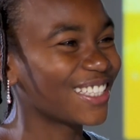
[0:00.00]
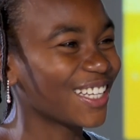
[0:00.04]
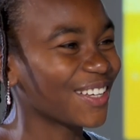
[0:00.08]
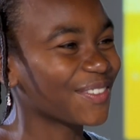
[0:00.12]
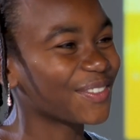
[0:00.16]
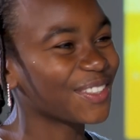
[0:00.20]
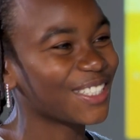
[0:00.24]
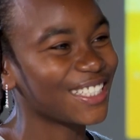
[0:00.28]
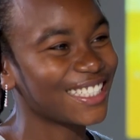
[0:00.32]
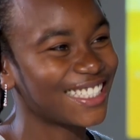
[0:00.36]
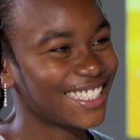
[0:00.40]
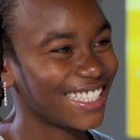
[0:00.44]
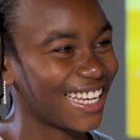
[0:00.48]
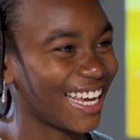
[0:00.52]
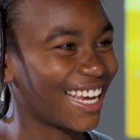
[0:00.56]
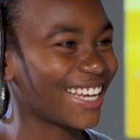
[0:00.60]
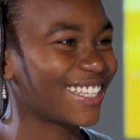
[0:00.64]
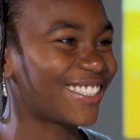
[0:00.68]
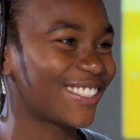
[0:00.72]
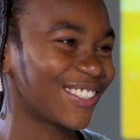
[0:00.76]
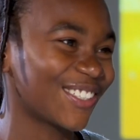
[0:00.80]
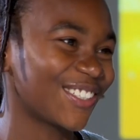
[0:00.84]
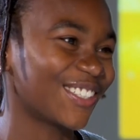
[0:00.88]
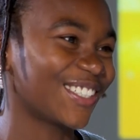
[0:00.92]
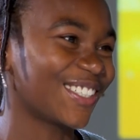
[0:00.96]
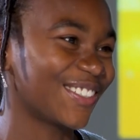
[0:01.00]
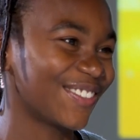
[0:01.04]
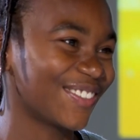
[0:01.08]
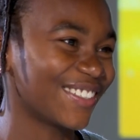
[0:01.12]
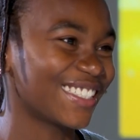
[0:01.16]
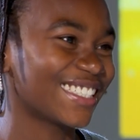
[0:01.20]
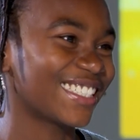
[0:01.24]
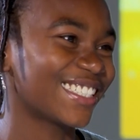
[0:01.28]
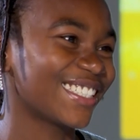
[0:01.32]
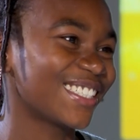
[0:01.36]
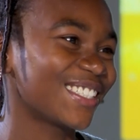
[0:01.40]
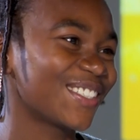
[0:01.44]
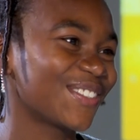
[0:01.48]
WTA
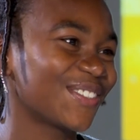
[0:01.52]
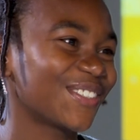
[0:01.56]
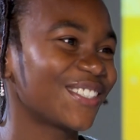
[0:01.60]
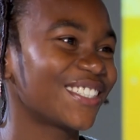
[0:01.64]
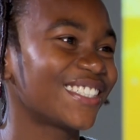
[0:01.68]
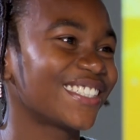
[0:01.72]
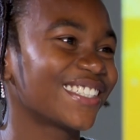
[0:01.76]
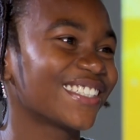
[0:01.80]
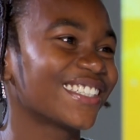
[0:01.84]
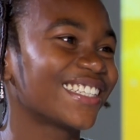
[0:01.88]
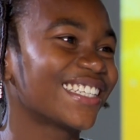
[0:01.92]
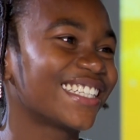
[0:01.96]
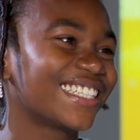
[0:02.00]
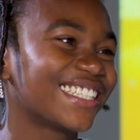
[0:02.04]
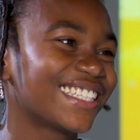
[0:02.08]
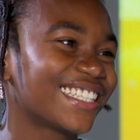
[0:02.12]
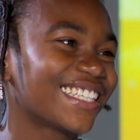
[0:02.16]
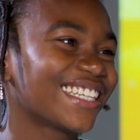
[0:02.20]
tournaments in Switzerland.